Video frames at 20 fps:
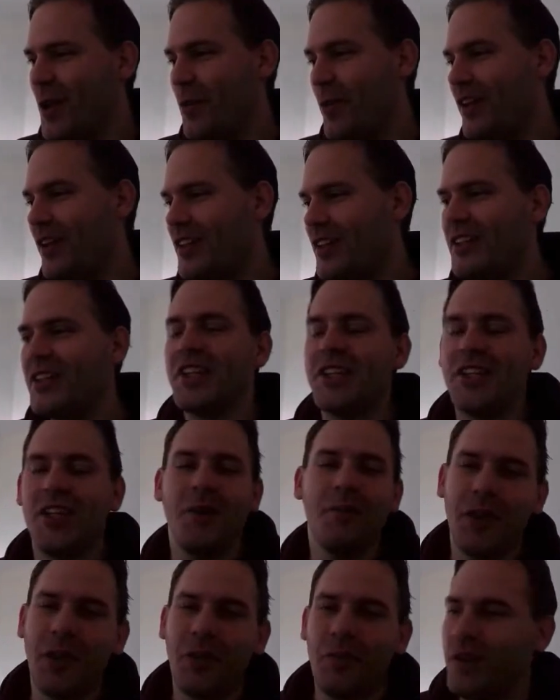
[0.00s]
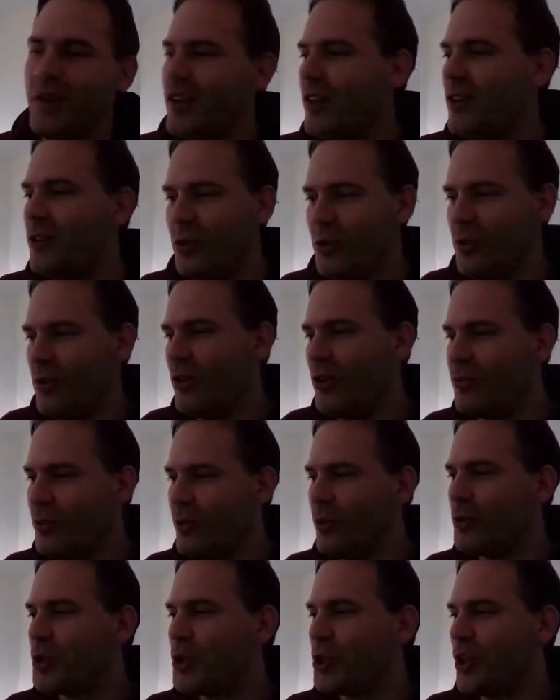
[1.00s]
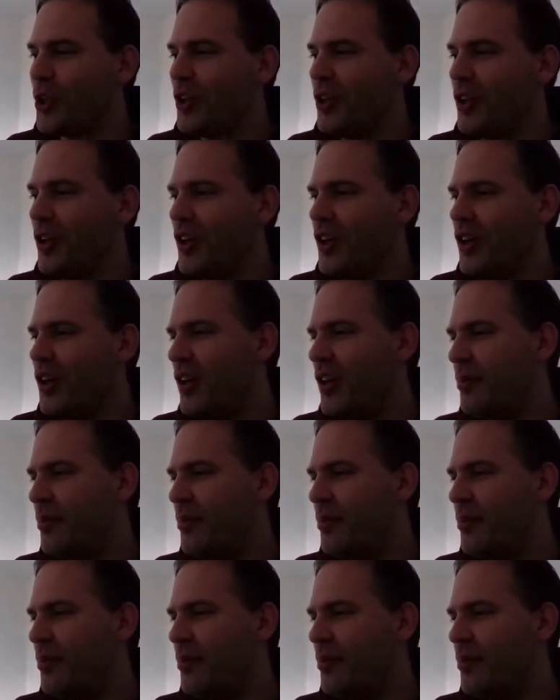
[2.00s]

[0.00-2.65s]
well, this is something we need to do in future.